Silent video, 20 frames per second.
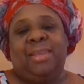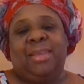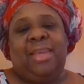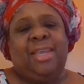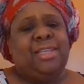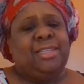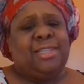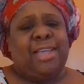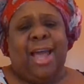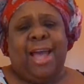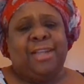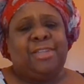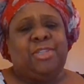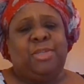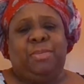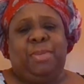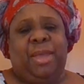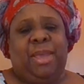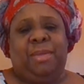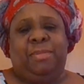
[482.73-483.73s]
He's got
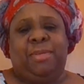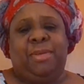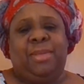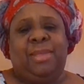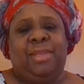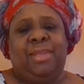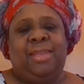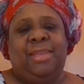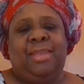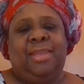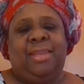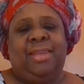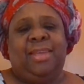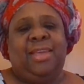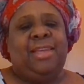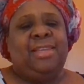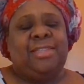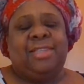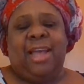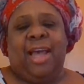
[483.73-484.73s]
you, baby.
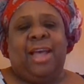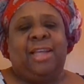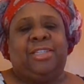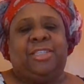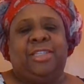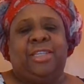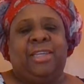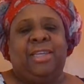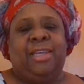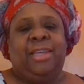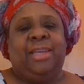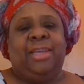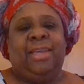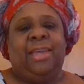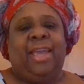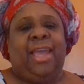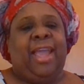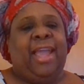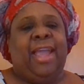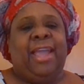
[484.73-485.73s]
He's got you.
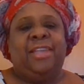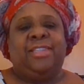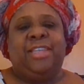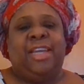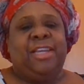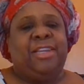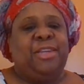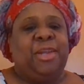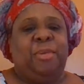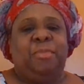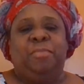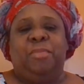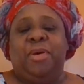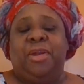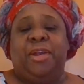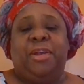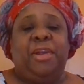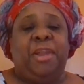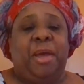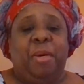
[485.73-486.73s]
Age ain't nothing
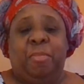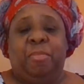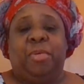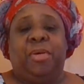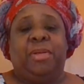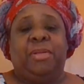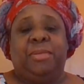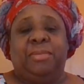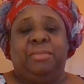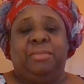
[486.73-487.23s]
but a number.